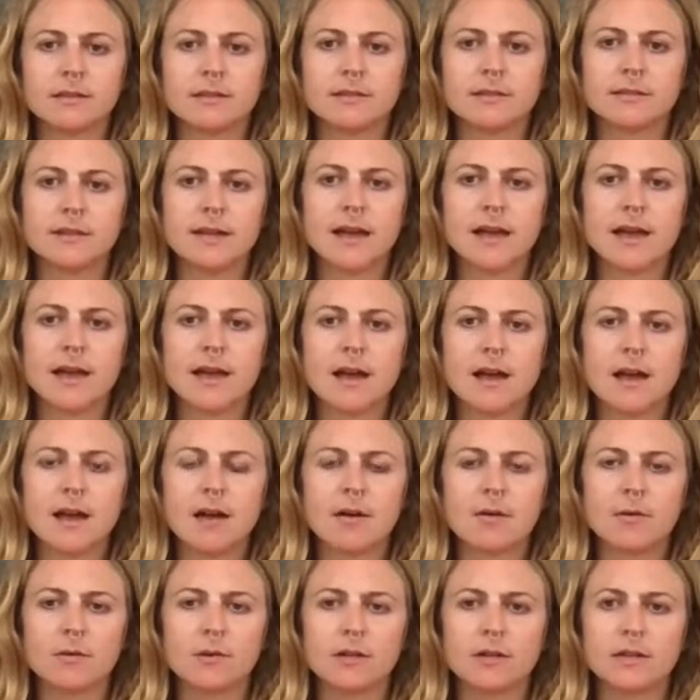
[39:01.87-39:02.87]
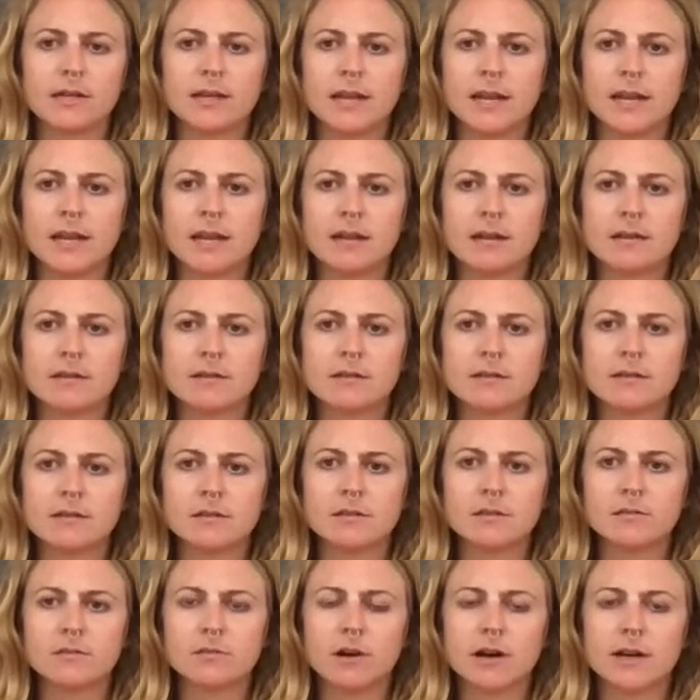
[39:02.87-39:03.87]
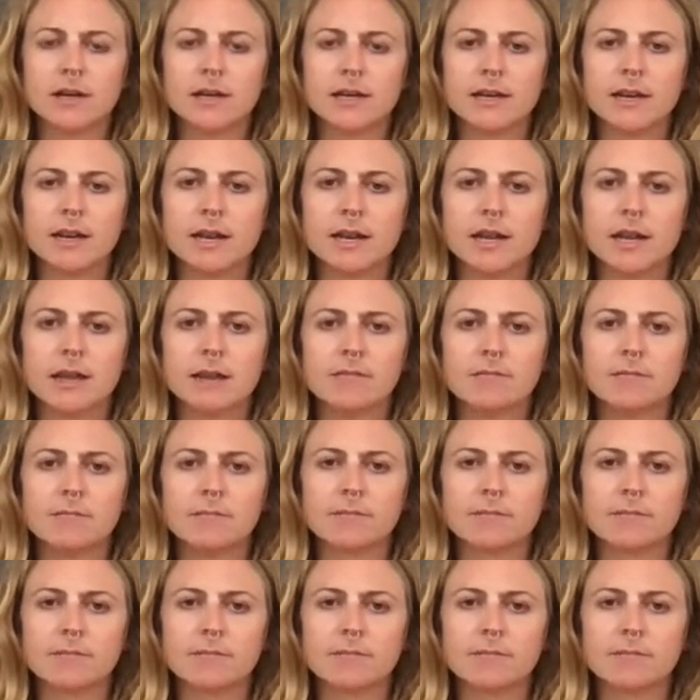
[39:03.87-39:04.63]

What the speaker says: Down and into the right knee.